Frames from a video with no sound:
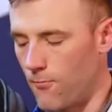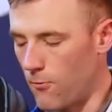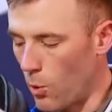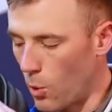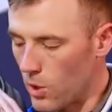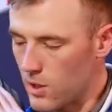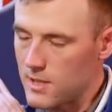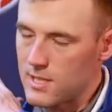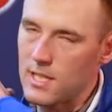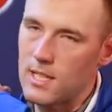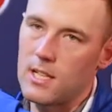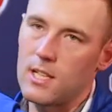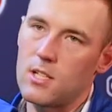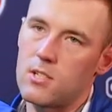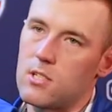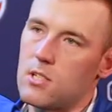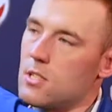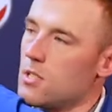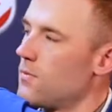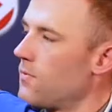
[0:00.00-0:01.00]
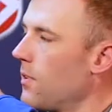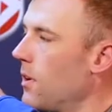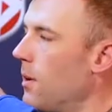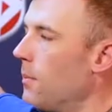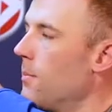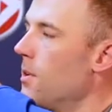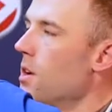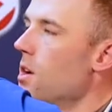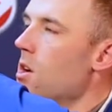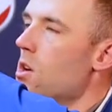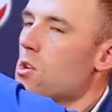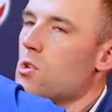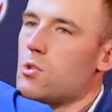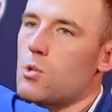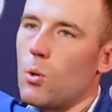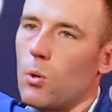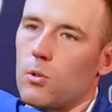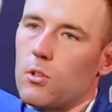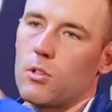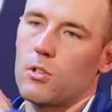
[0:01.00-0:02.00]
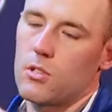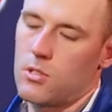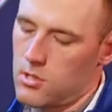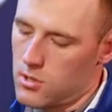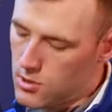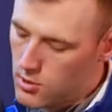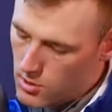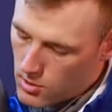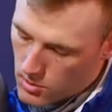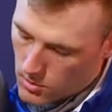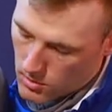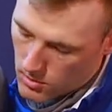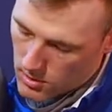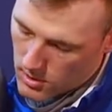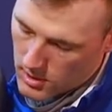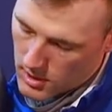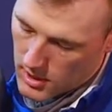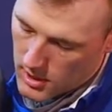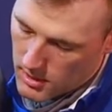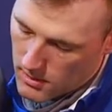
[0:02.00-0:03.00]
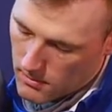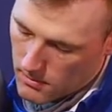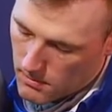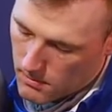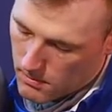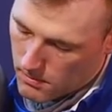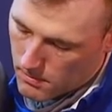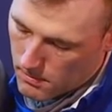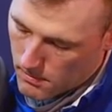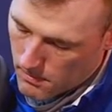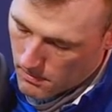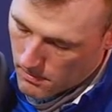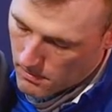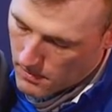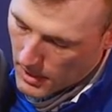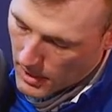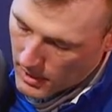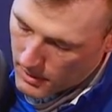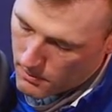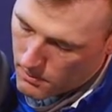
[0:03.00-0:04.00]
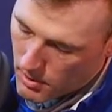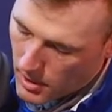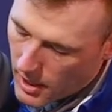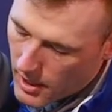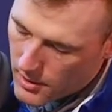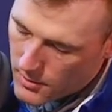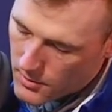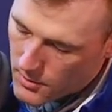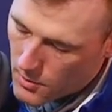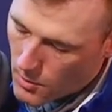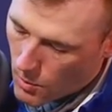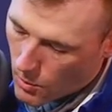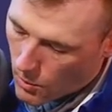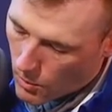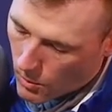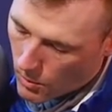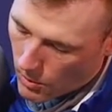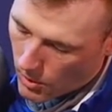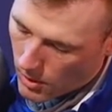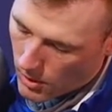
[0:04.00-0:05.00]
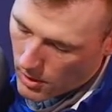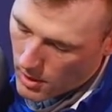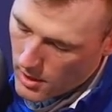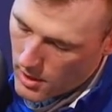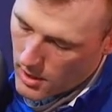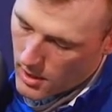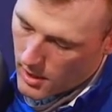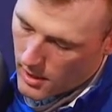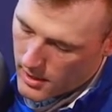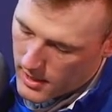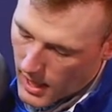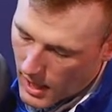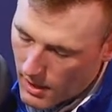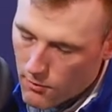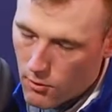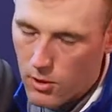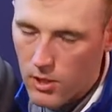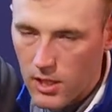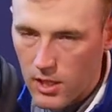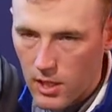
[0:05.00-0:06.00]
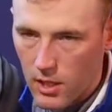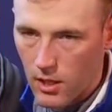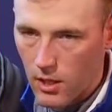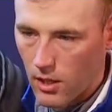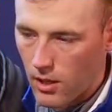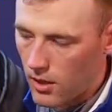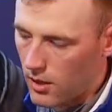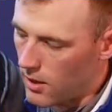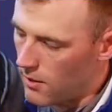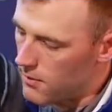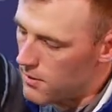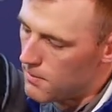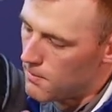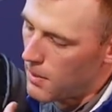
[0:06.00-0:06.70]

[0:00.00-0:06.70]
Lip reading: 14 inches from shoulders to the belly button or navel here of the